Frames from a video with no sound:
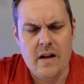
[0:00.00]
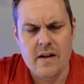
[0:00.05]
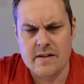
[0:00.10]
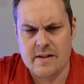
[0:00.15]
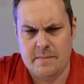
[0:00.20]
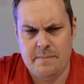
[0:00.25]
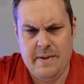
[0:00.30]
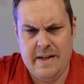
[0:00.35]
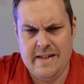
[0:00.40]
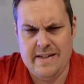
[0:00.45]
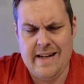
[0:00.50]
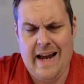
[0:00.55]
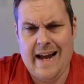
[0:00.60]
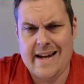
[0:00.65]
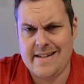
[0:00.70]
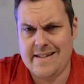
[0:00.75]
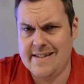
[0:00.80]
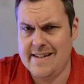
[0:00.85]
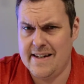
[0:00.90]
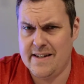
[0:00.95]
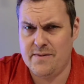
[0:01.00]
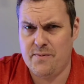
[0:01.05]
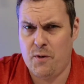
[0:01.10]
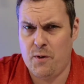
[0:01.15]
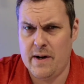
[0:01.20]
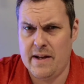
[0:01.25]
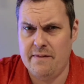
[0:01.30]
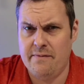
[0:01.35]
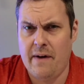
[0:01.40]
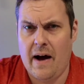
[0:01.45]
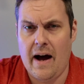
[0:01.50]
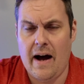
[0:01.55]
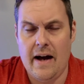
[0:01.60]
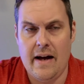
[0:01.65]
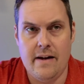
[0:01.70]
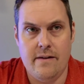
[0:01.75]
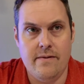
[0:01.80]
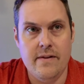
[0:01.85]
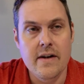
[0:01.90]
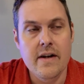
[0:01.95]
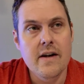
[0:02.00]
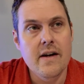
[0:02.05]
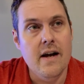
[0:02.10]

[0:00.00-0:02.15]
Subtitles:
It's a Pentax 645